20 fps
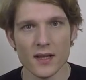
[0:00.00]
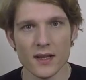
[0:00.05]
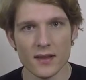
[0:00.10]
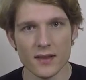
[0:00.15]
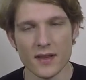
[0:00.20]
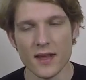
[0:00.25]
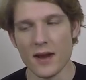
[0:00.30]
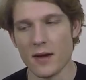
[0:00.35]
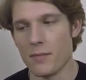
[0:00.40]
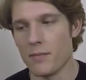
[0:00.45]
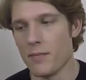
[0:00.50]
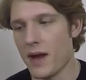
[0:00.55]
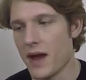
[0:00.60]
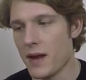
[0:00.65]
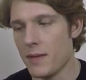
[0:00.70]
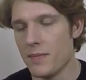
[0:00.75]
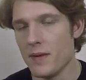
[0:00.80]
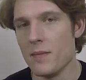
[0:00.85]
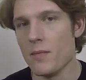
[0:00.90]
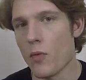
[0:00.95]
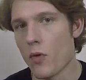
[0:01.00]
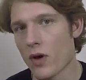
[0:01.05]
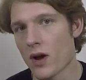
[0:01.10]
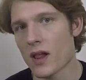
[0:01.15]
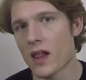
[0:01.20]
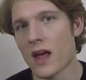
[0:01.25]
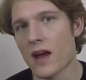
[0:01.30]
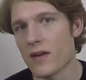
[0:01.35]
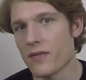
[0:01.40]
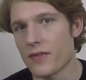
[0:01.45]
there may be more
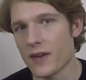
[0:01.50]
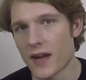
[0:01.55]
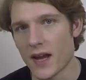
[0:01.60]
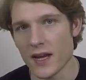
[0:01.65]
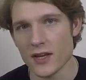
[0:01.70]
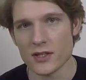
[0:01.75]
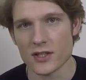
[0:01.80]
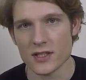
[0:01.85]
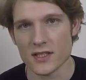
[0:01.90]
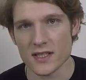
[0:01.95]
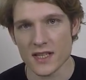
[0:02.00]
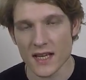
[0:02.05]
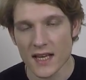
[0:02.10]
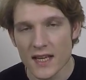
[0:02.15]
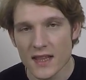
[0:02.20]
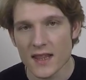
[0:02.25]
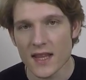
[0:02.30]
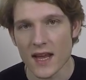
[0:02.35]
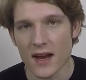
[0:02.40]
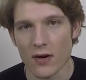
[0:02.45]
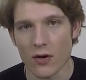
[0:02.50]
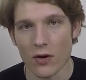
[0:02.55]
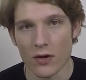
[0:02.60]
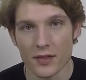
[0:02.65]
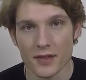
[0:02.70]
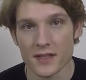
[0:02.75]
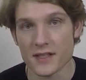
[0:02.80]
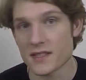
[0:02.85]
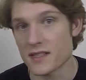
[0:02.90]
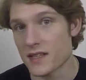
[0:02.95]
clarifications in there on
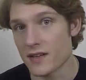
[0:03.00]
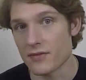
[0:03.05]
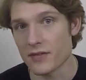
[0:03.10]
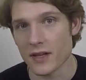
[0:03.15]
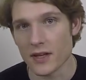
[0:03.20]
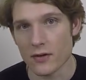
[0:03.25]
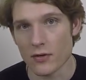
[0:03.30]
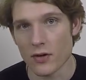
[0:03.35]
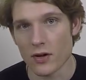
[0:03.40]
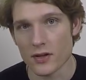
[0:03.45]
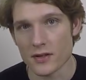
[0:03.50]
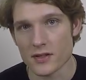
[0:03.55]
this stuff later on.